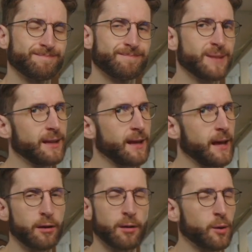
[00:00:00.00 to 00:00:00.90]
it
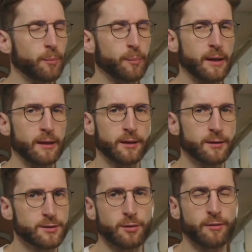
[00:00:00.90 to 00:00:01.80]
ended up not being
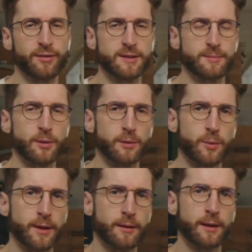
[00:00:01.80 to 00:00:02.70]
sort of feasible
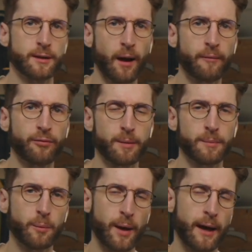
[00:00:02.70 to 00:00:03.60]
within the time frame
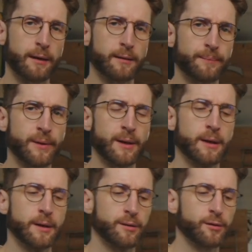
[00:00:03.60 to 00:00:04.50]
that we had.
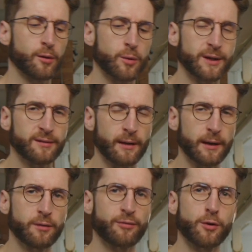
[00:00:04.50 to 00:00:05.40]
So we
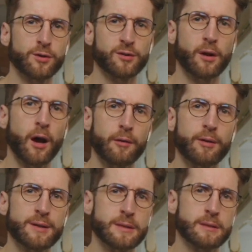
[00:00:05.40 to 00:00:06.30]
decided to focus on
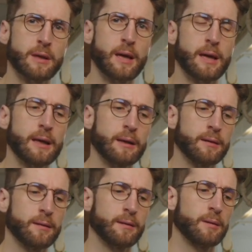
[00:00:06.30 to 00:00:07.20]
iOS,
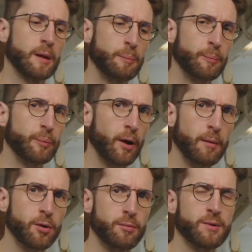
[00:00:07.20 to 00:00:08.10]
and the
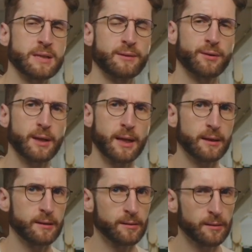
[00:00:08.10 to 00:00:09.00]
primary reason for that
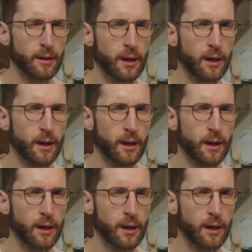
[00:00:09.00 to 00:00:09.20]
is